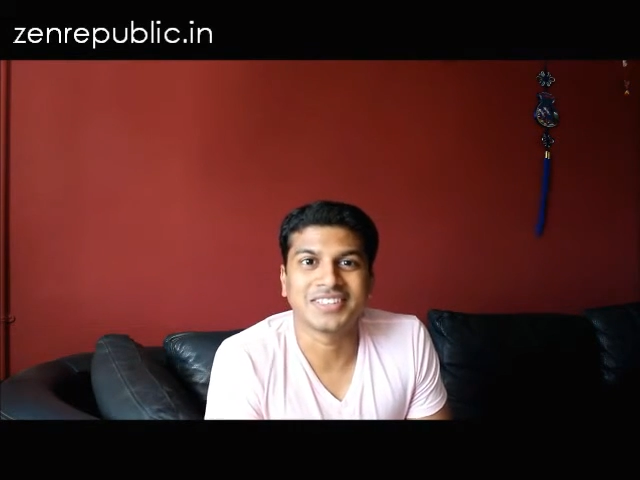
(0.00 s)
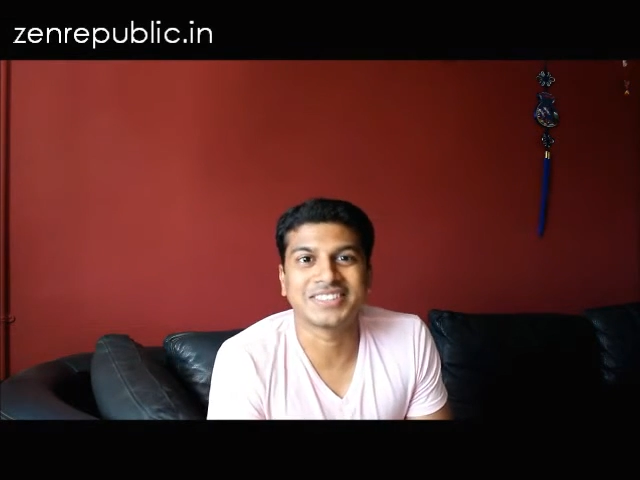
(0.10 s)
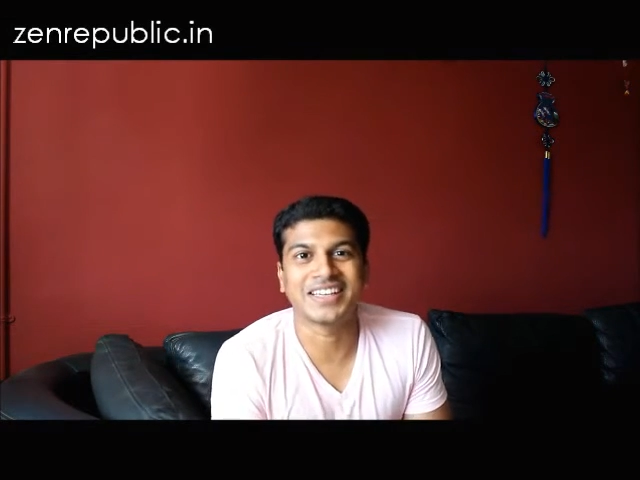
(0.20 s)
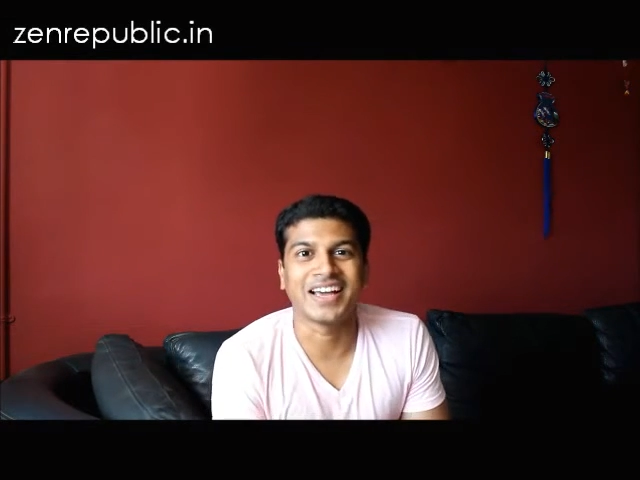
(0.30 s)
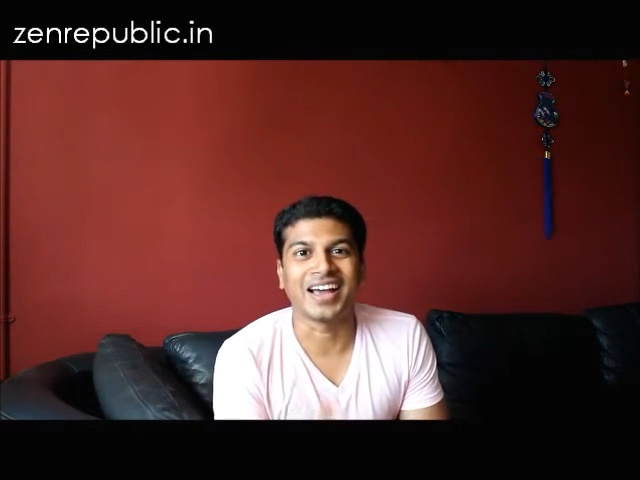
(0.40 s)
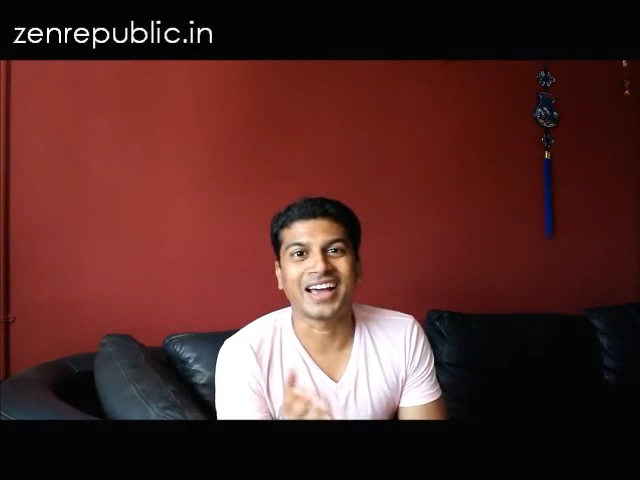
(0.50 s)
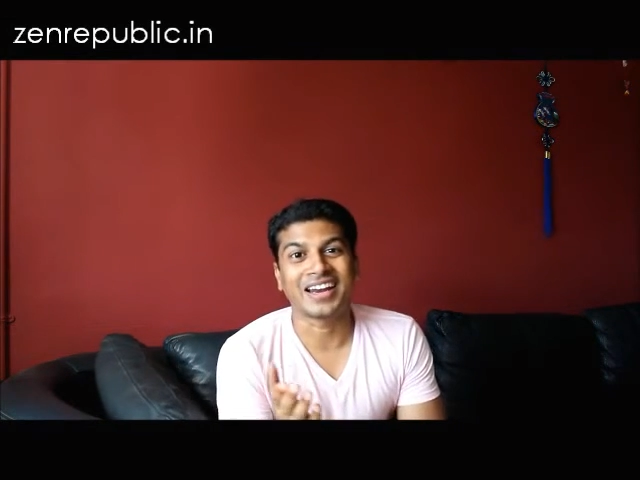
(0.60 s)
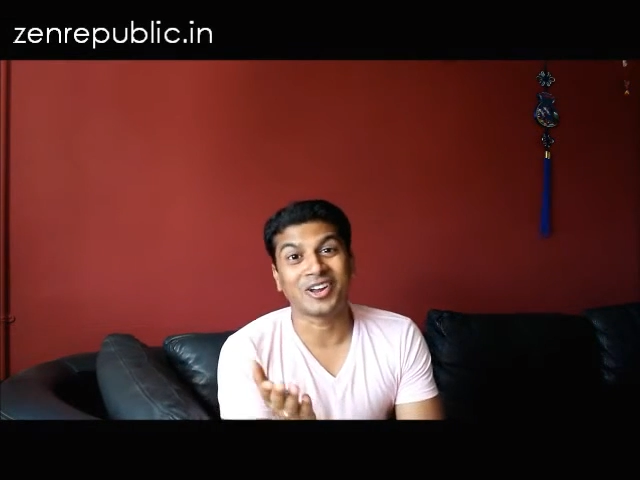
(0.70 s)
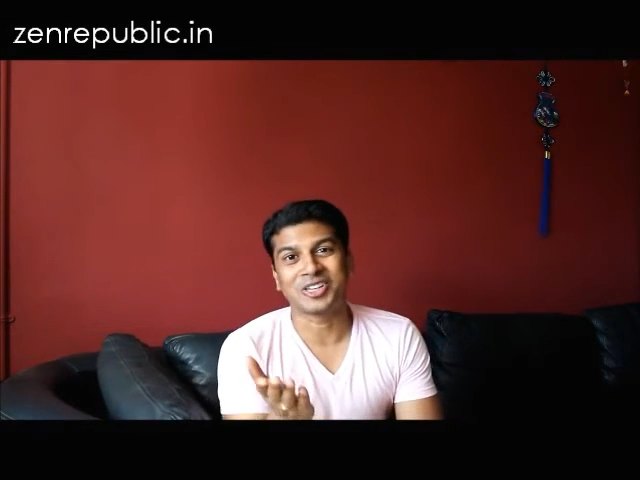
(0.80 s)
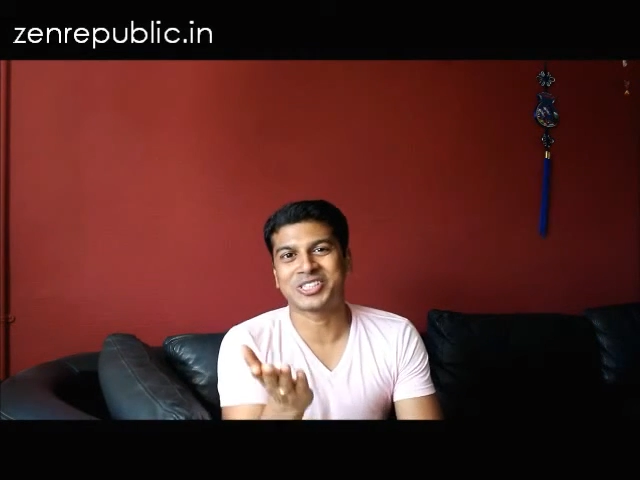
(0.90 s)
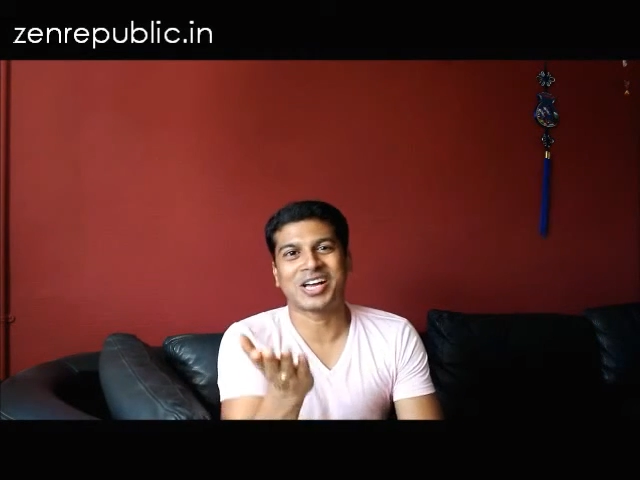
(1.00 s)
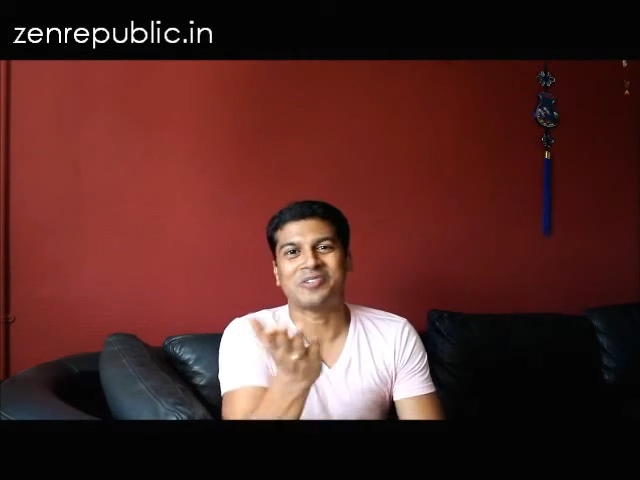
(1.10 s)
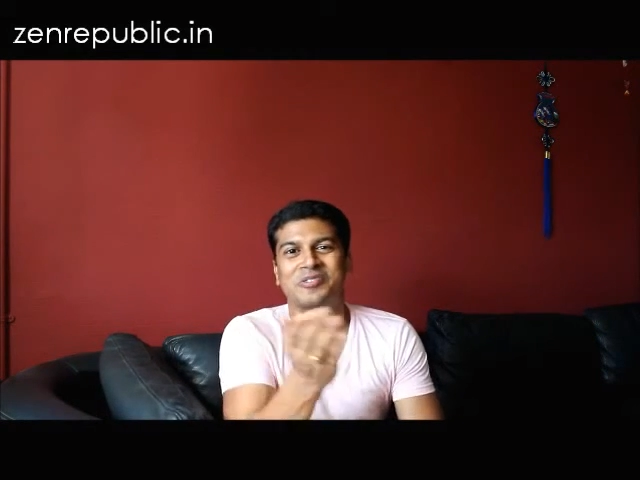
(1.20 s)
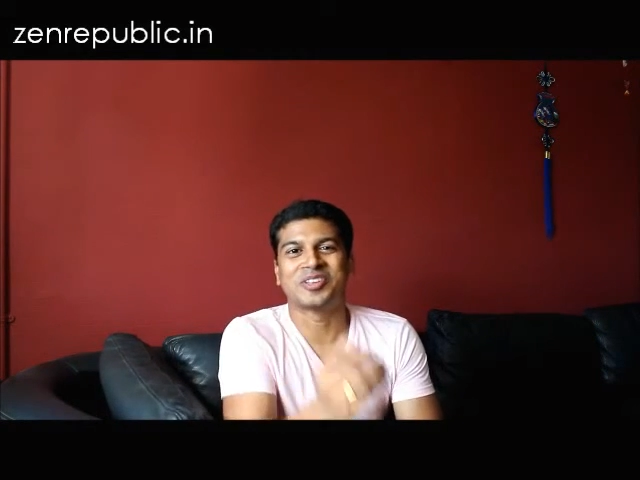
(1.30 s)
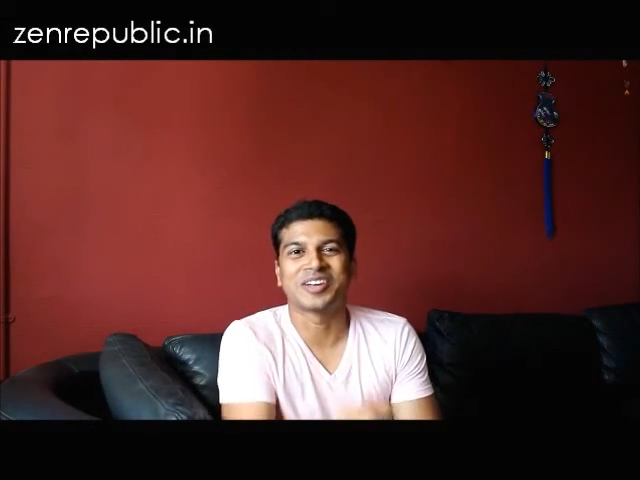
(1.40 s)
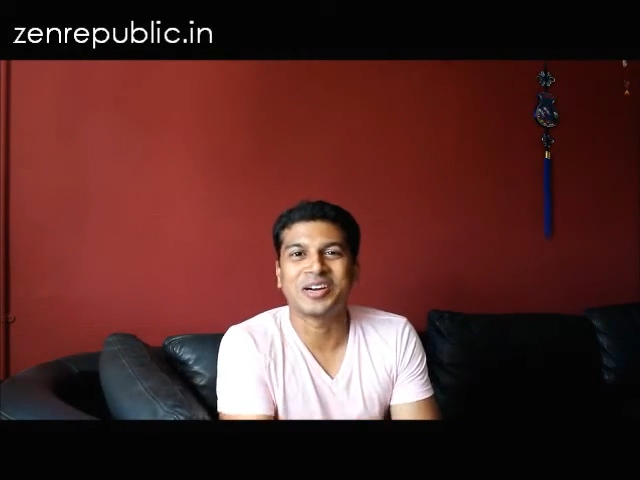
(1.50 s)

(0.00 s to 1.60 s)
See, I lost half of the